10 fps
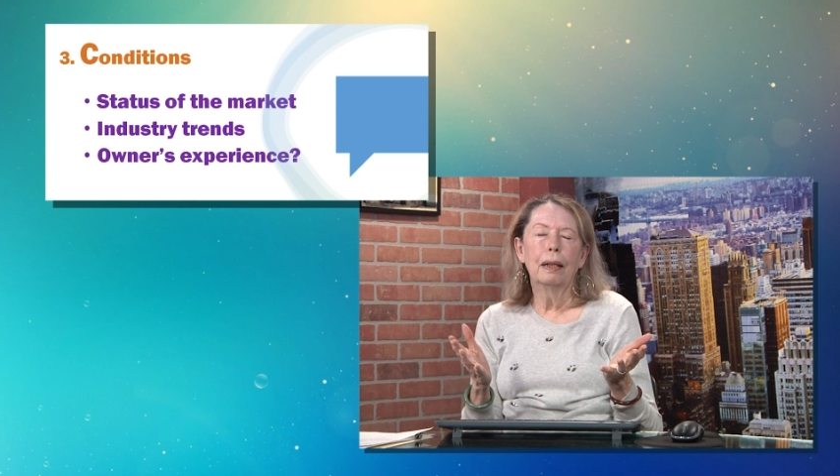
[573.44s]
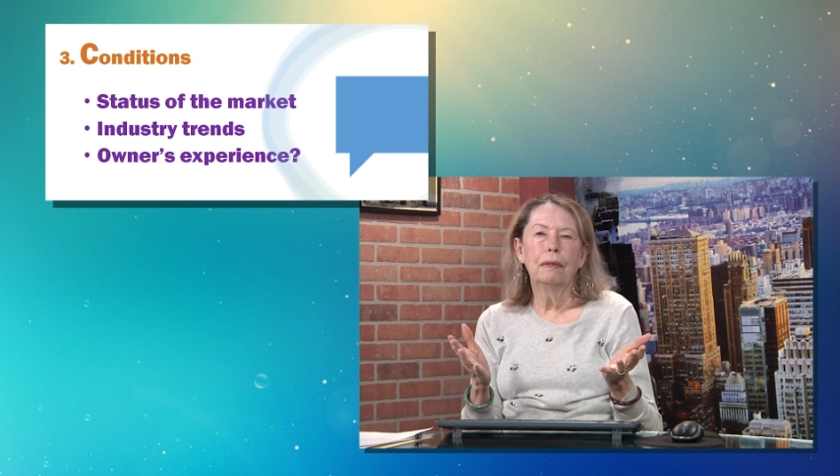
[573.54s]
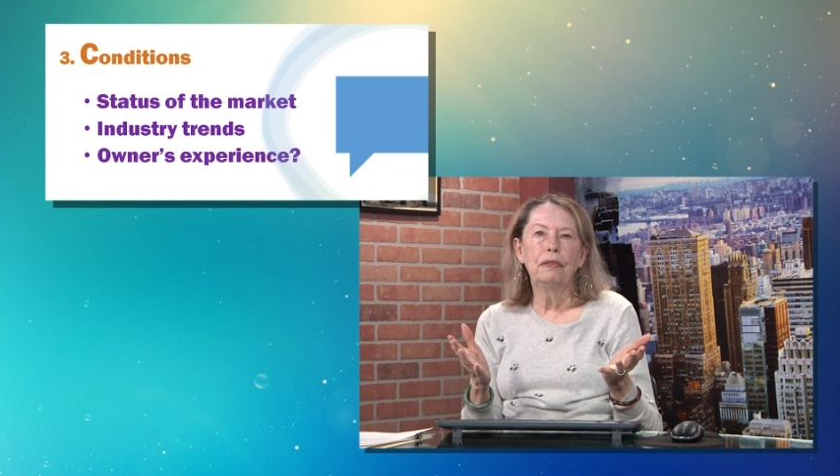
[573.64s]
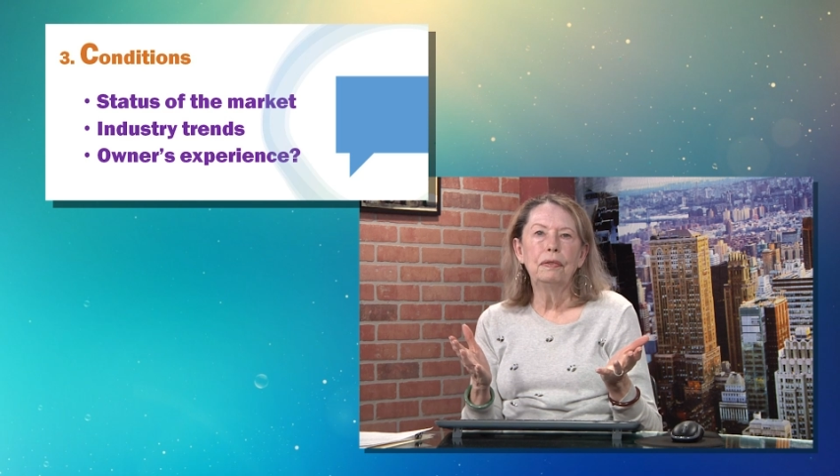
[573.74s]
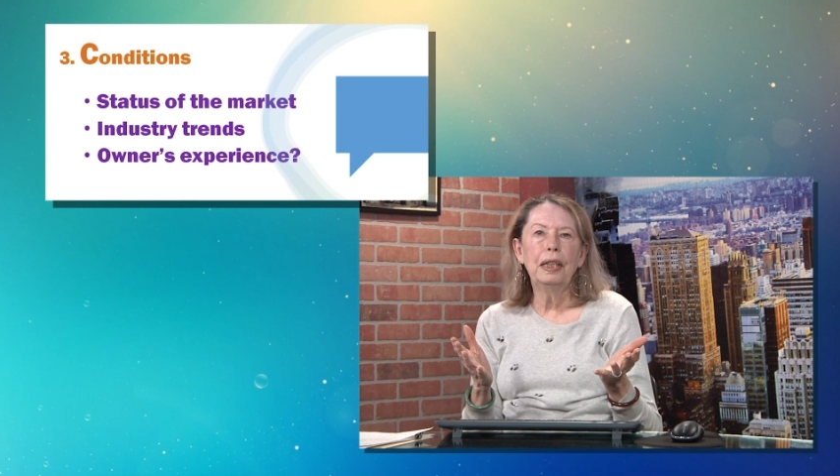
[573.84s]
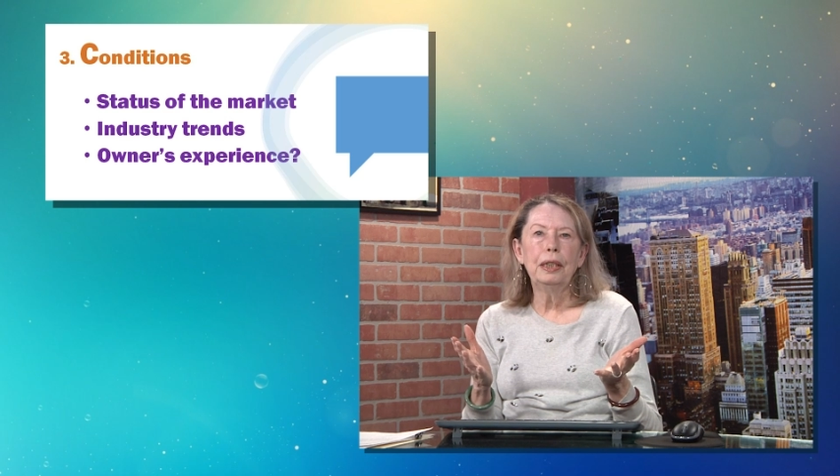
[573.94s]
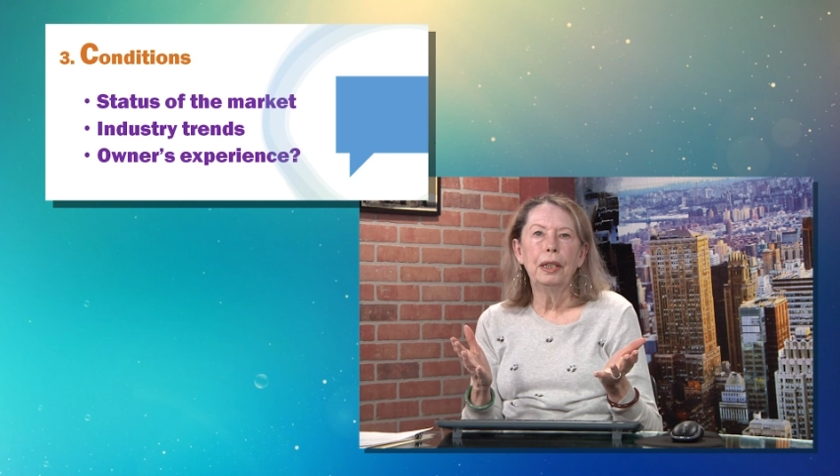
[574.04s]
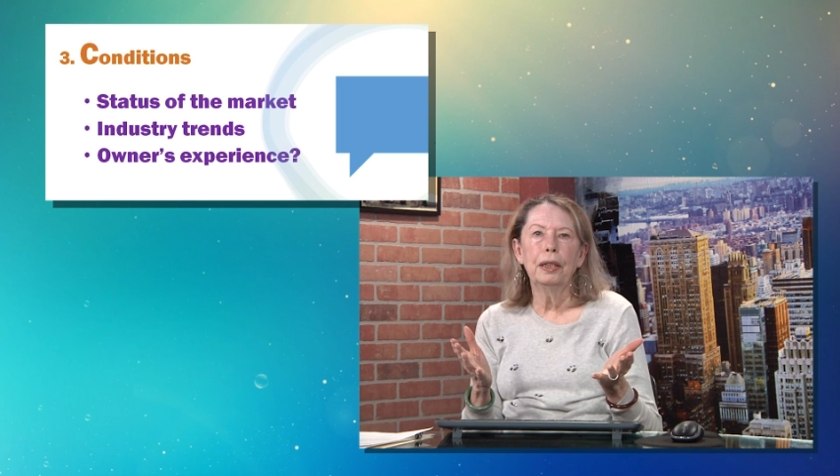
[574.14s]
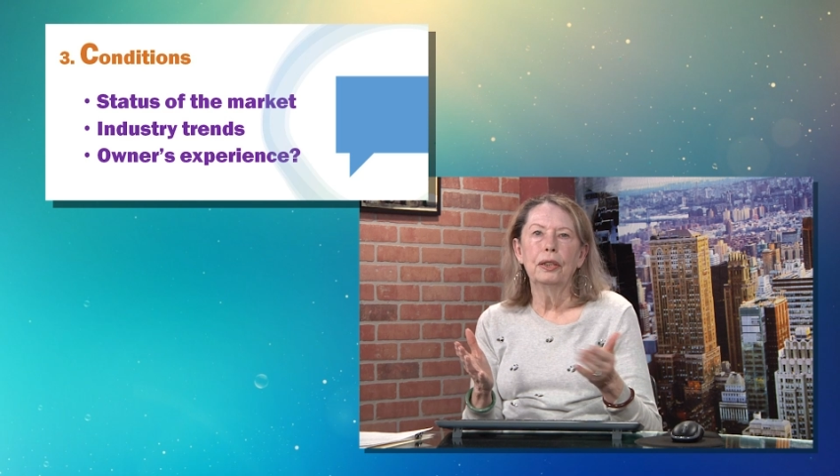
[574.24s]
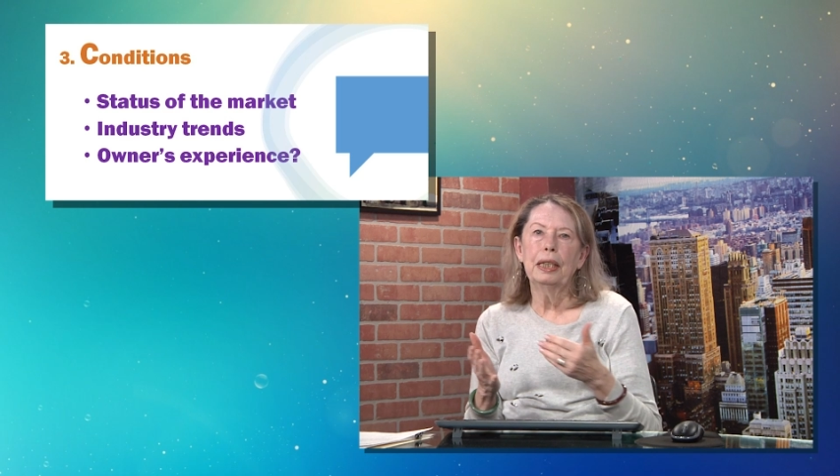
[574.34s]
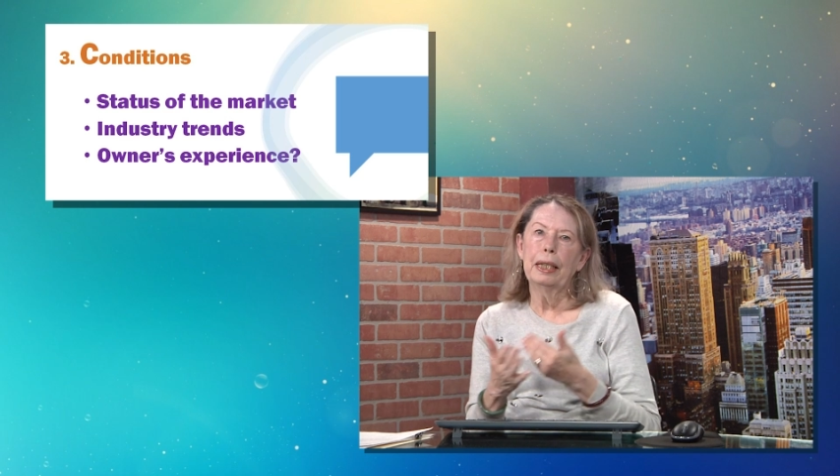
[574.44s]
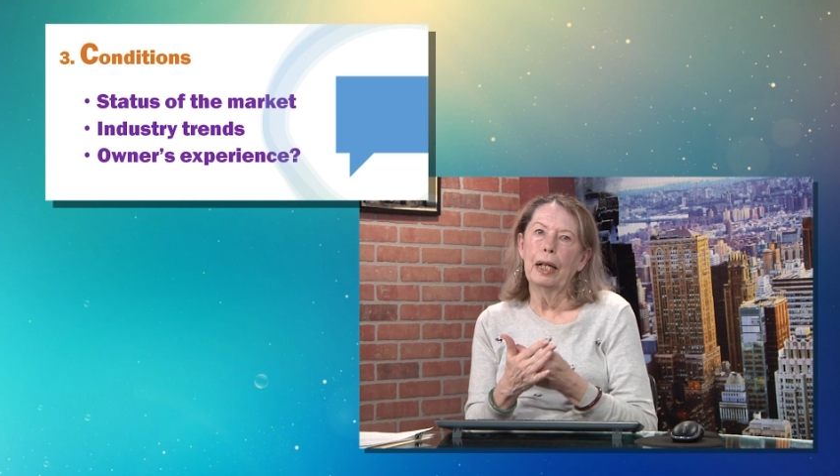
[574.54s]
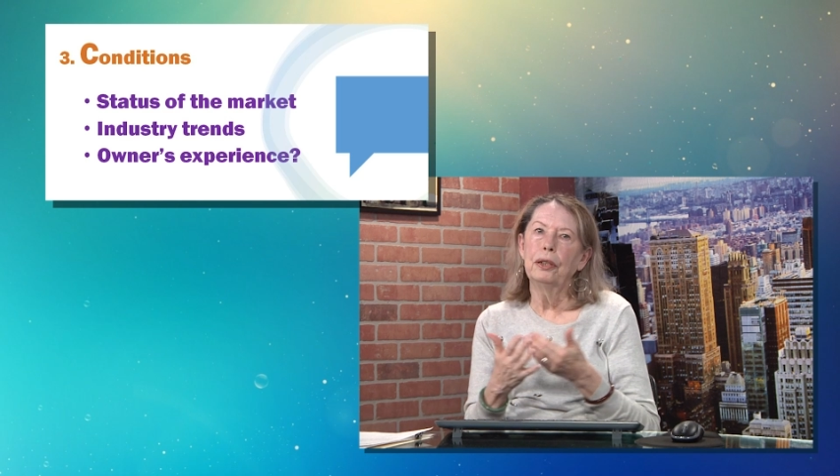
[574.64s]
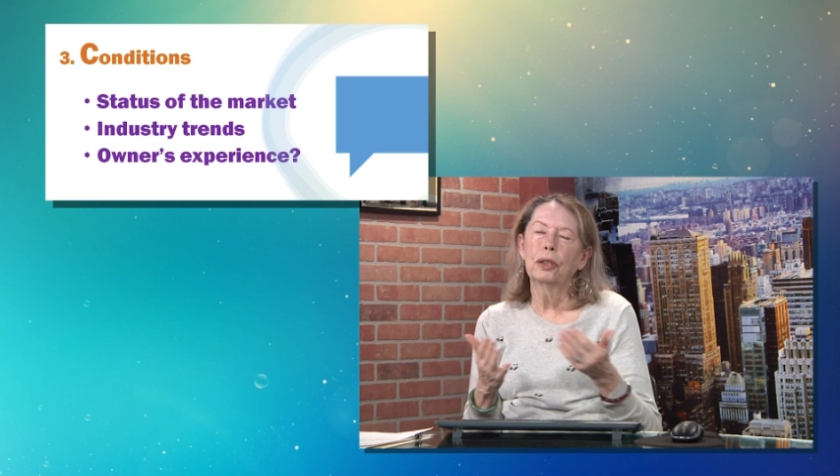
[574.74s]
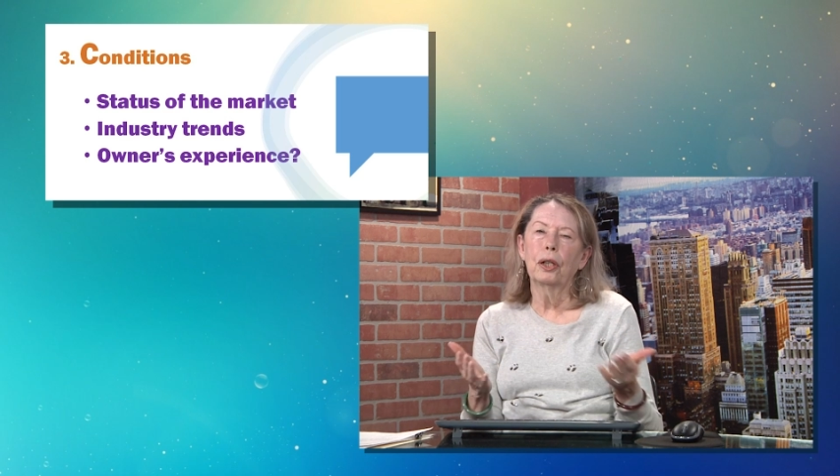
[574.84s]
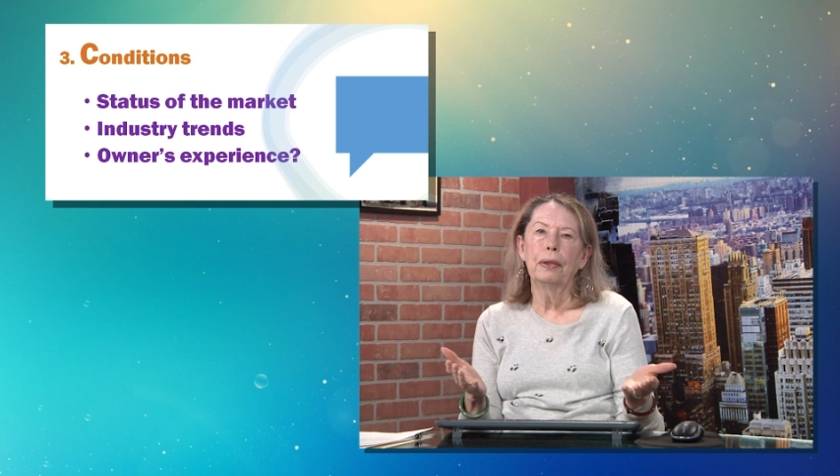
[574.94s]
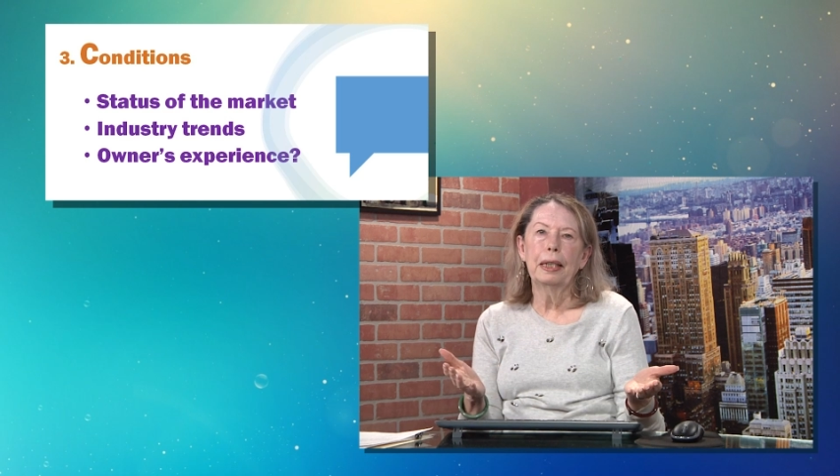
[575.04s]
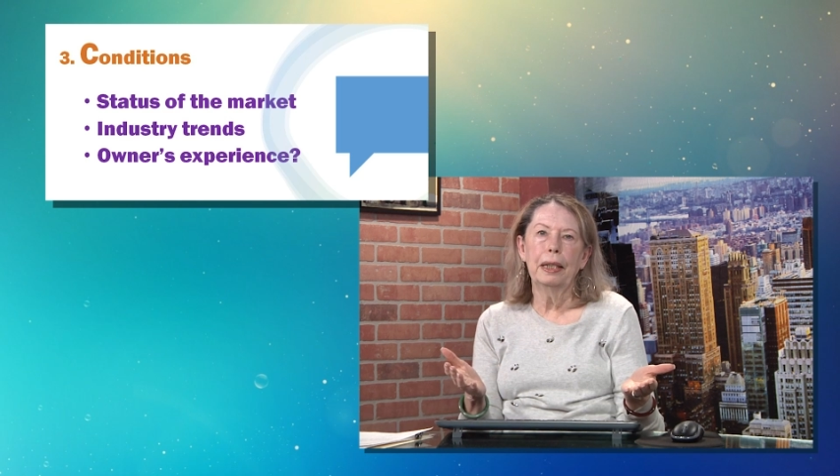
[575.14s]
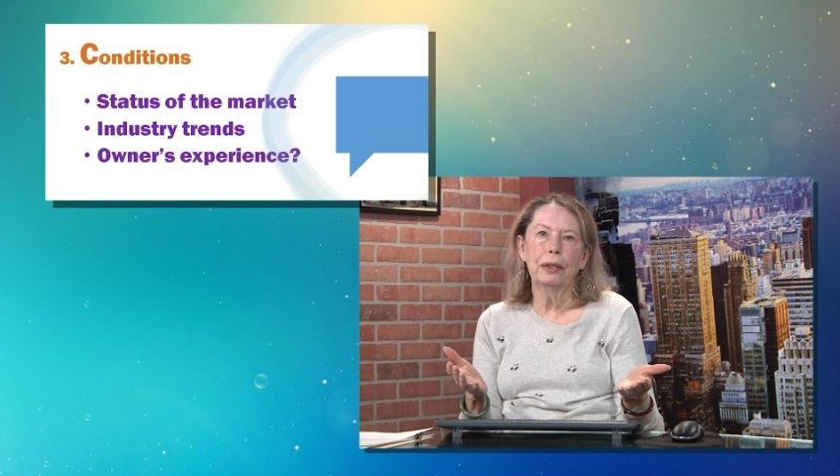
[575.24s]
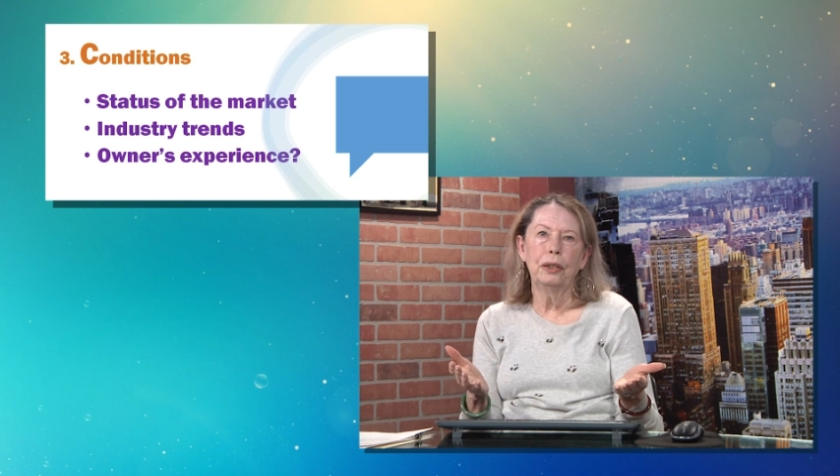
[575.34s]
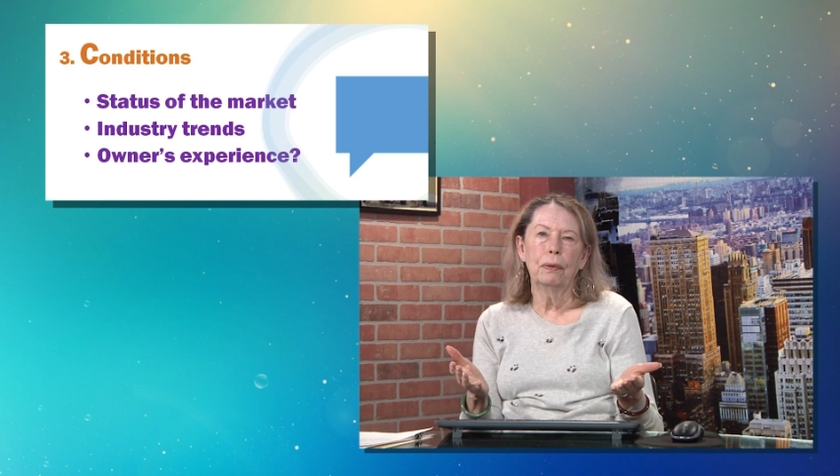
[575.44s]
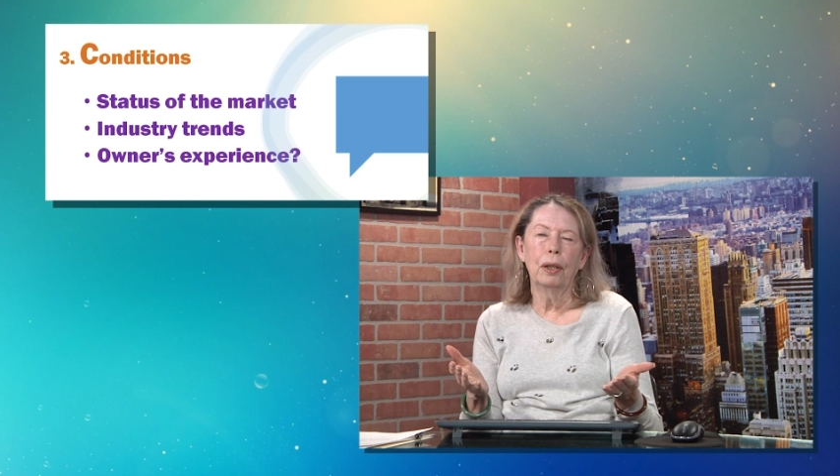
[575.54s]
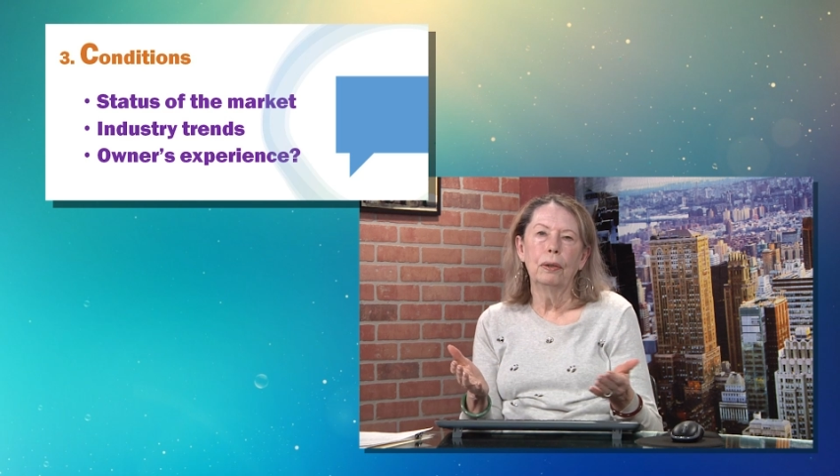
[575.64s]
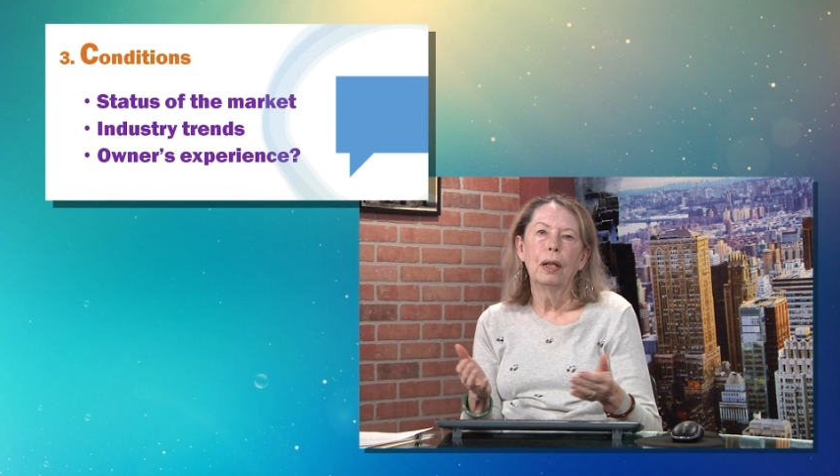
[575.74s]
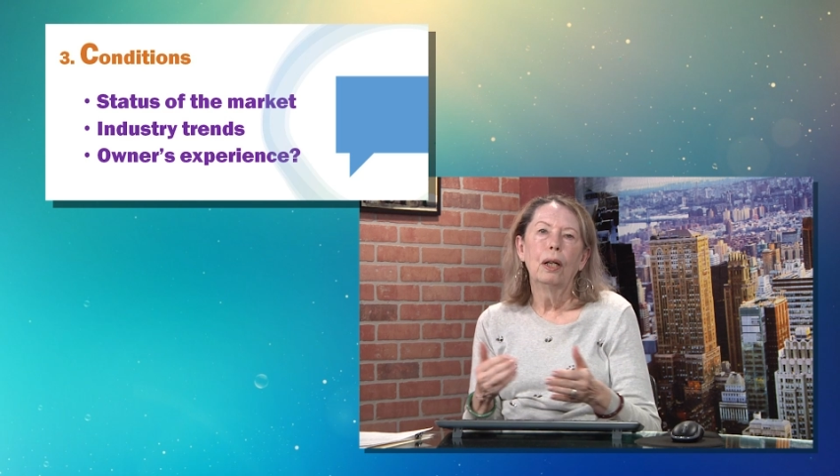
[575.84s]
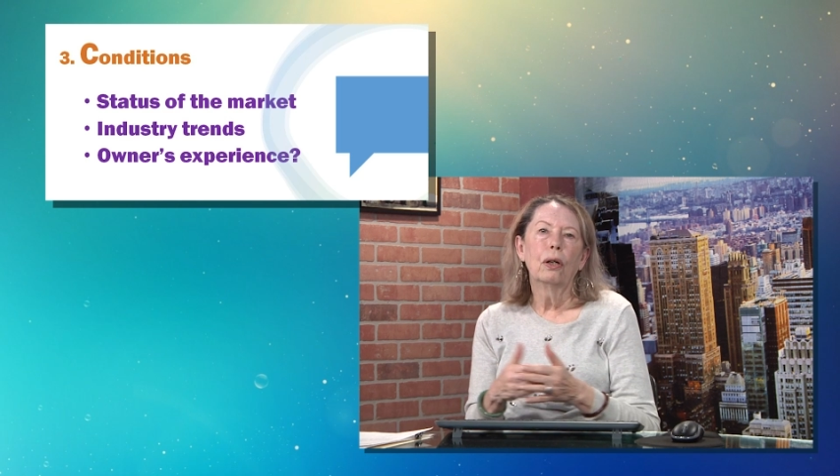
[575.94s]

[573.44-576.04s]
15 years and now you're going out on your own?